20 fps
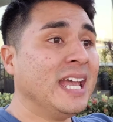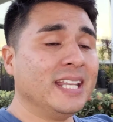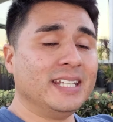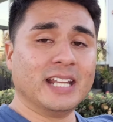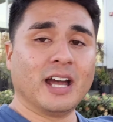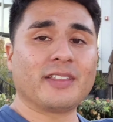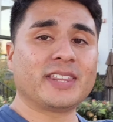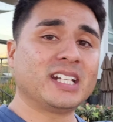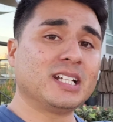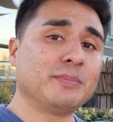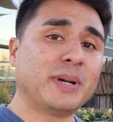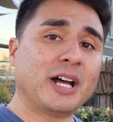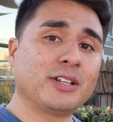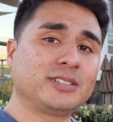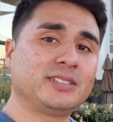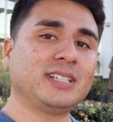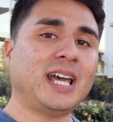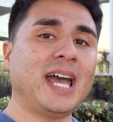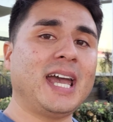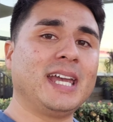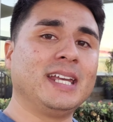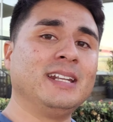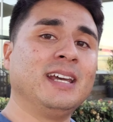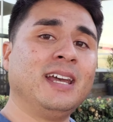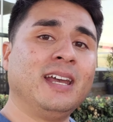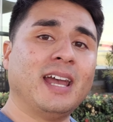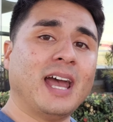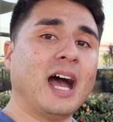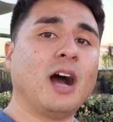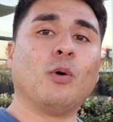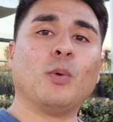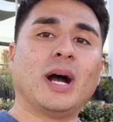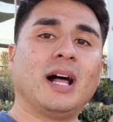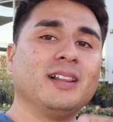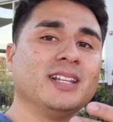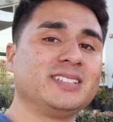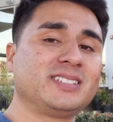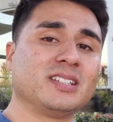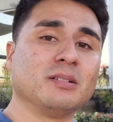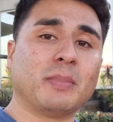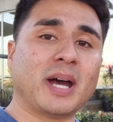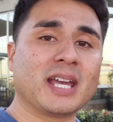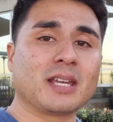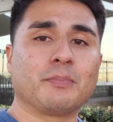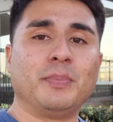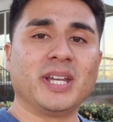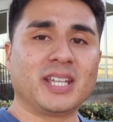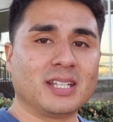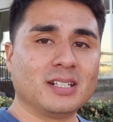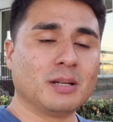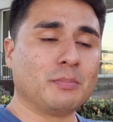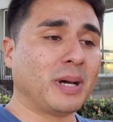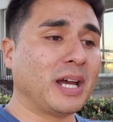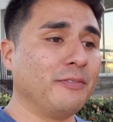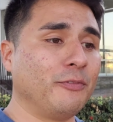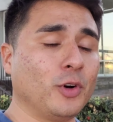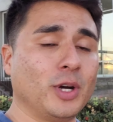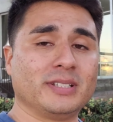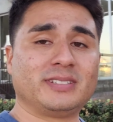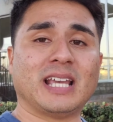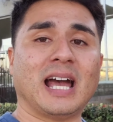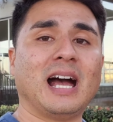Now that I'm outside, how well is the mic picking up my voice?